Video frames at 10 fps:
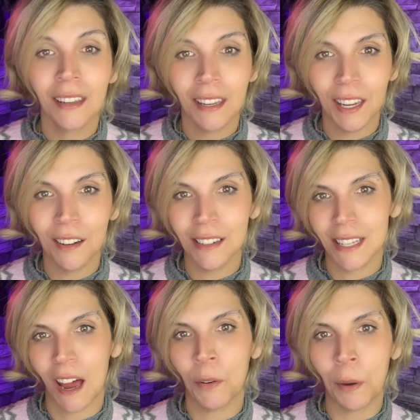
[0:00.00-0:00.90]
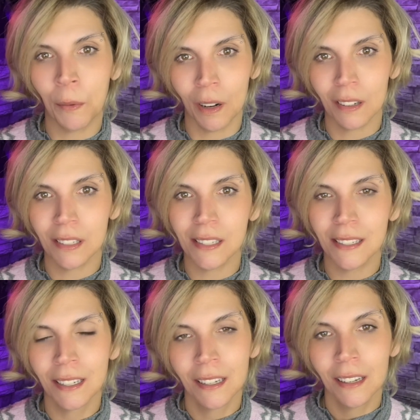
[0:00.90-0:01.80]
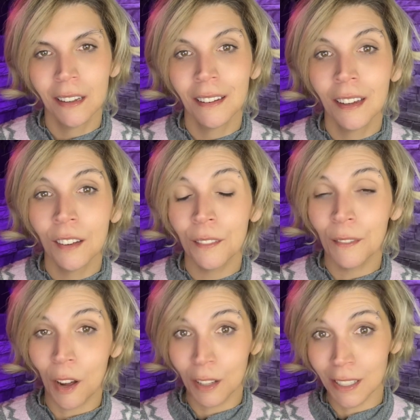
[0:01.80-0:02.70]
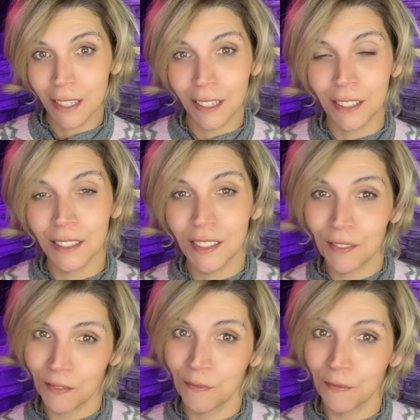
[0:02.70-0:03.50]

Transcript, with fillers: Here is how it works volunteers,